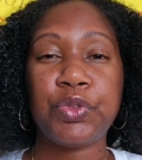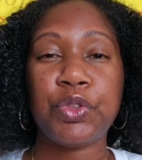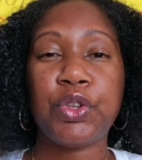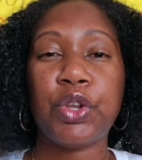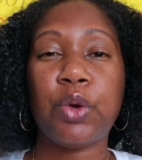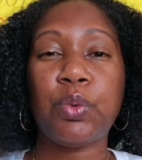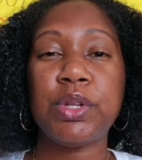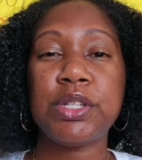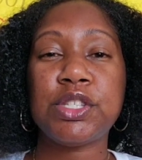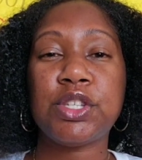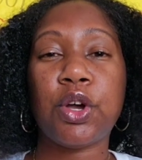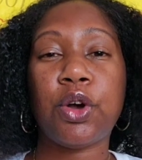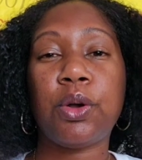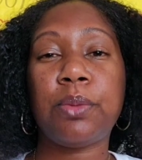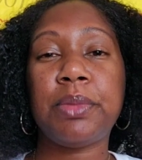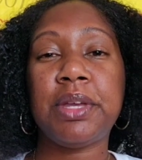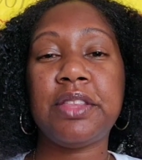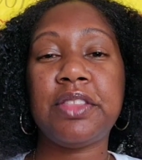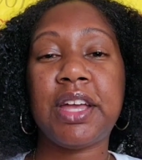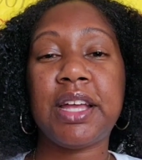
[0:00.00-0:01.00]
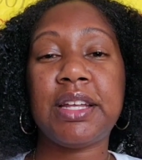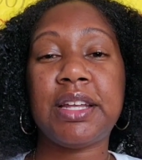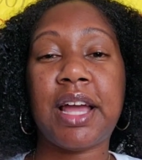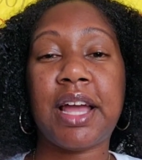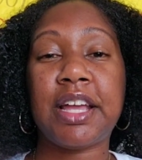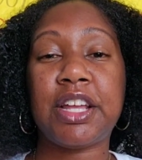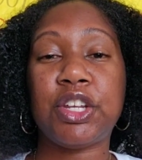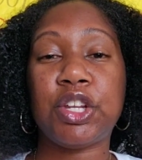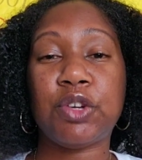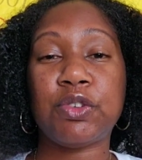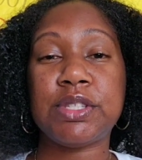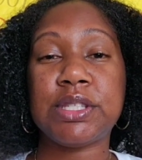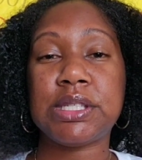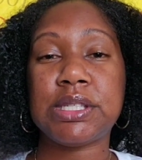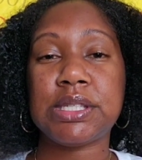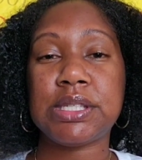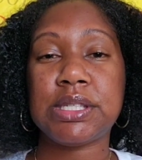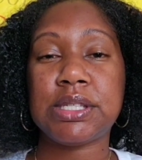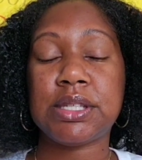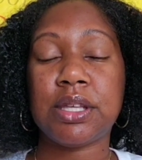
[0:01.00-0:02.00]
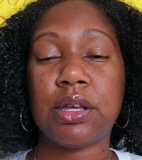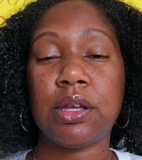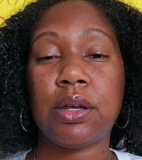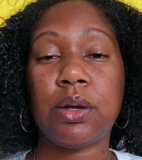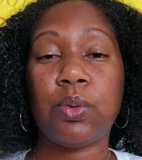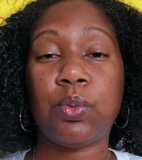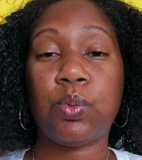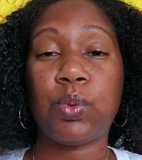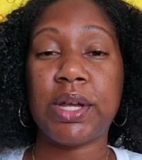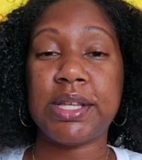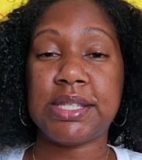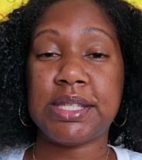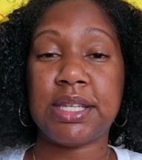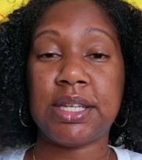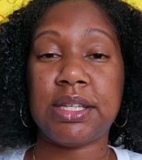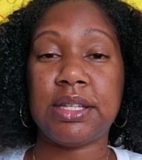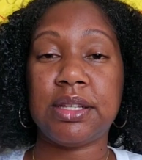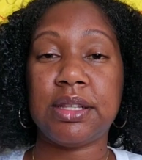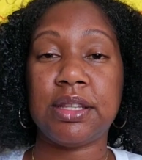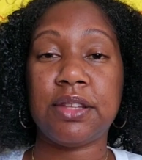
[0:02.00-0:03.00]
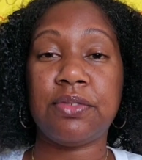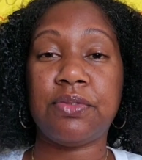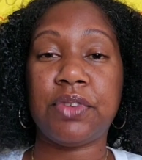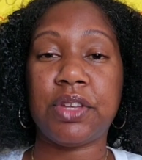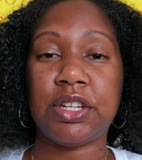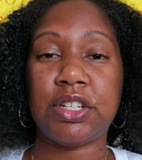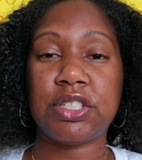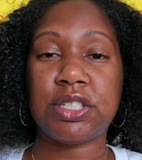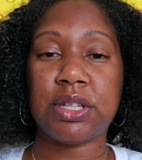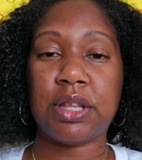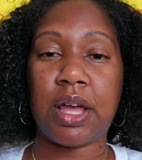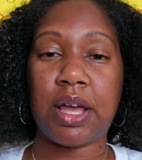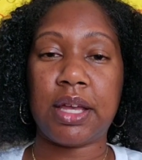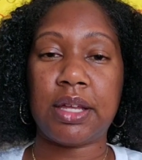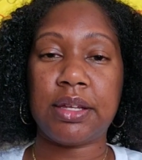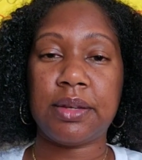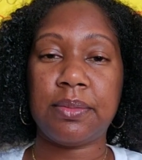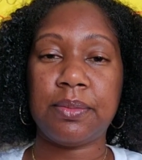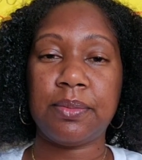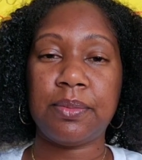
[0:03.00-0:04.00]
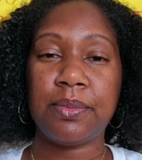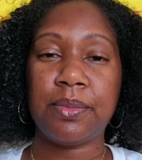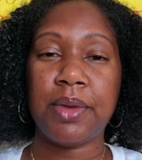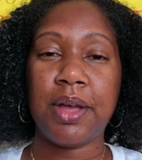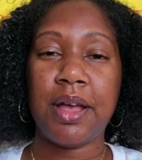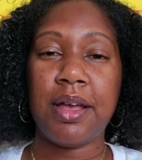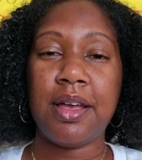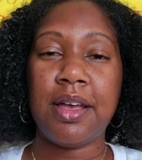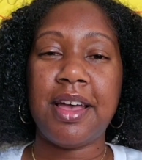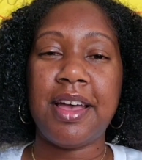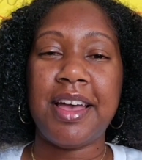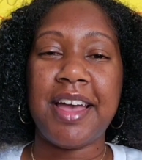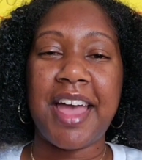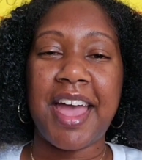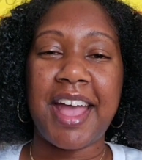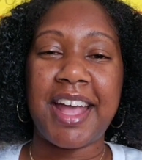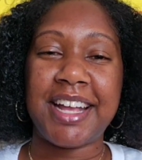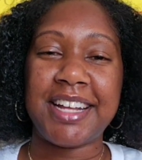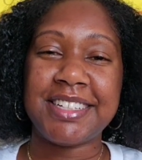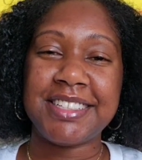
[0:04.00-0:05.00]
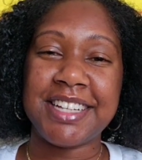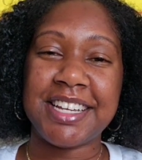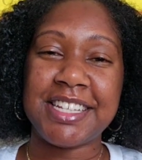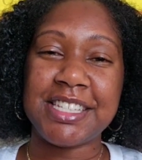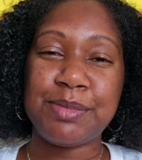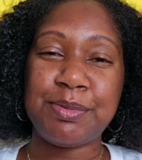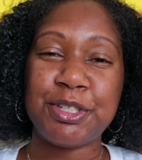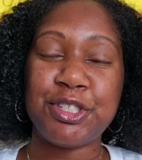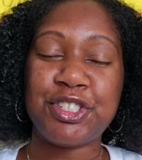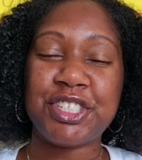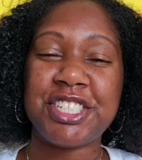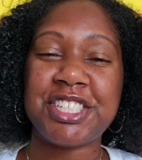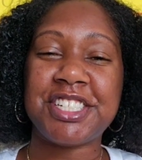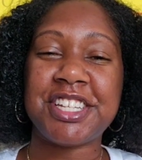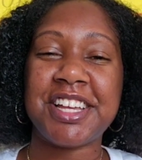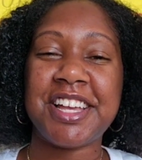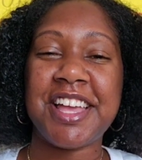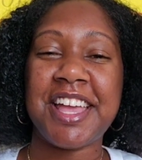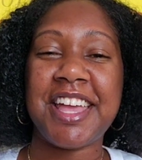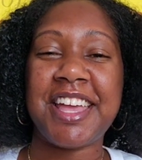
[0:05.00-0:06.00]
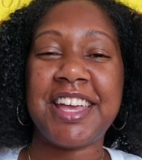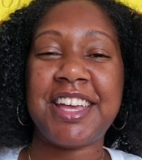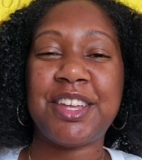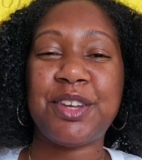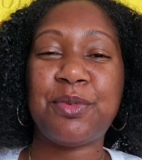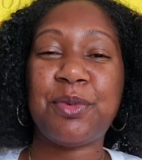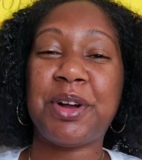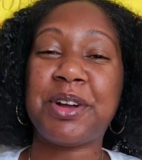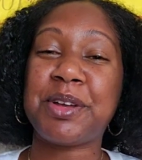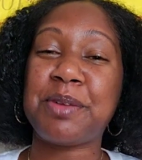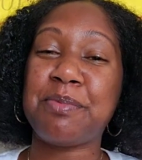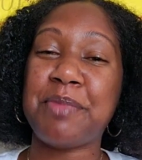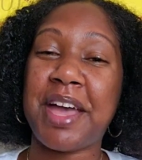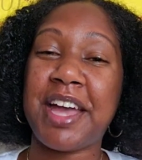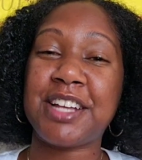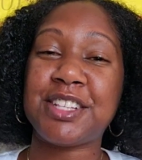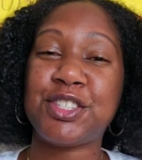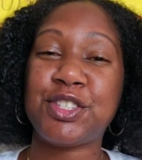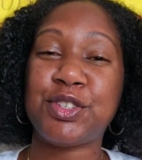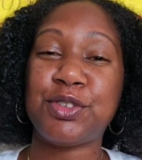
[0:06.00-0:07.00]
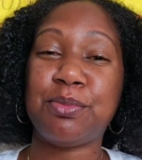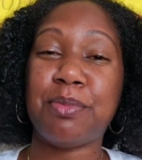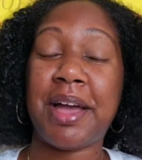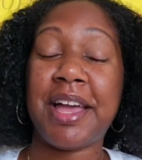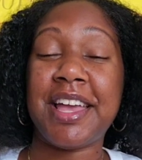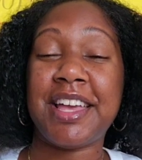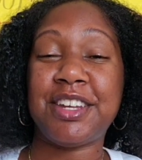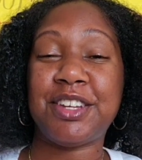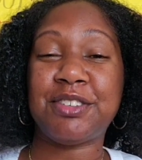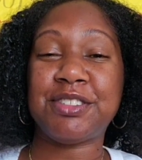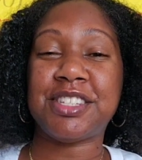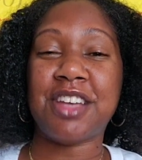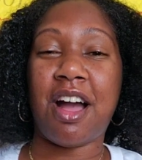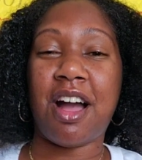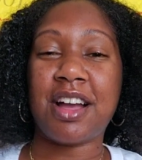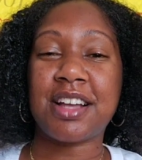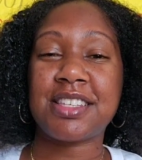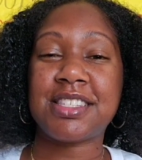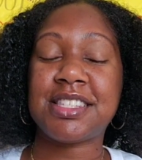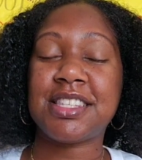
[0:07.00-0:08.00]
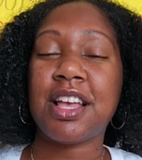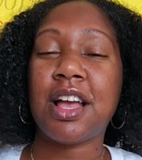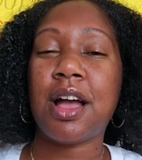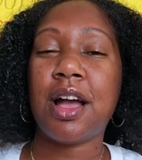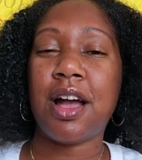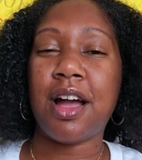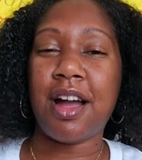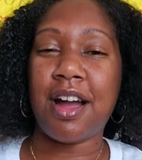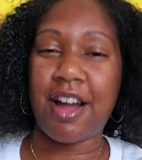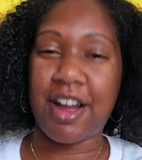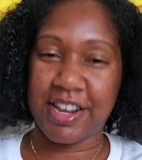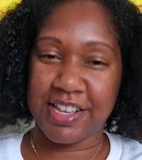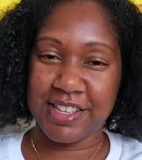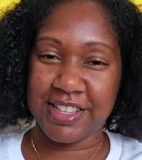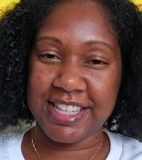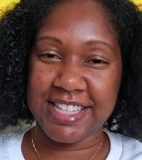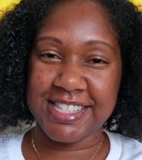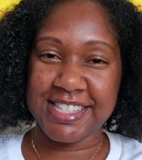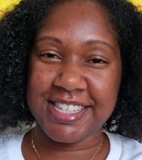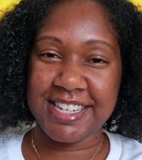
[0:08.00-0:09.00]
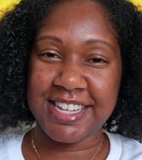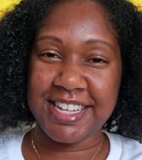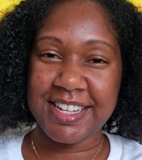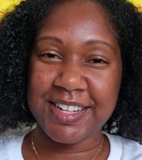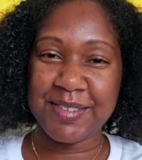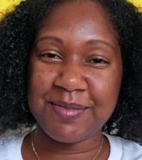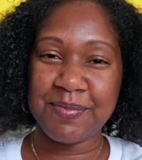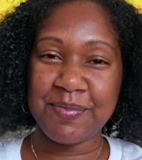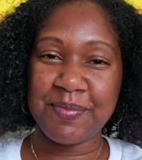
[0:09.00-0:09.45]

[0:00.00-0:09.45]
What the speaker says: No one told me that diagnosis wasn't the finish line. Hey, it's Patricia, and welcome back to My Endo Talks. Are you listening?